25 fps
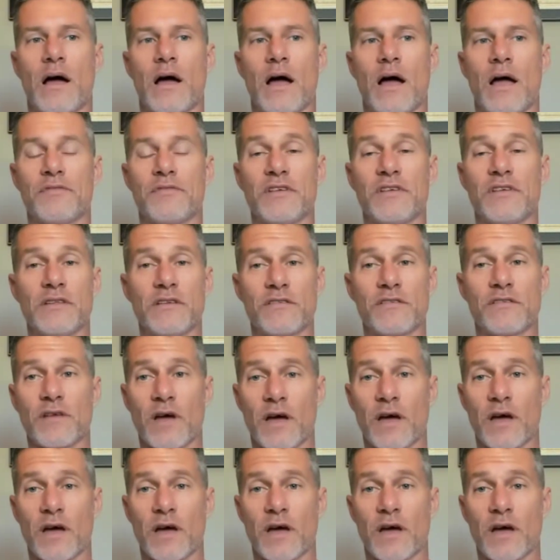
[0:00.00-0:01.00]
I've seen this
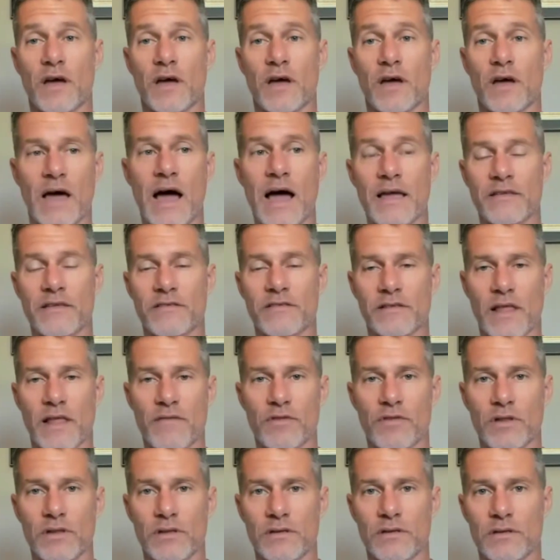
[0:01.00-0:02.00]
done at the highest
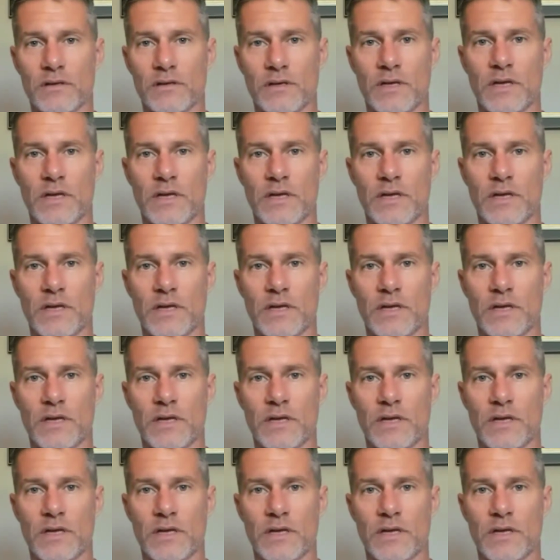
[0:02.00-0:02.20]
level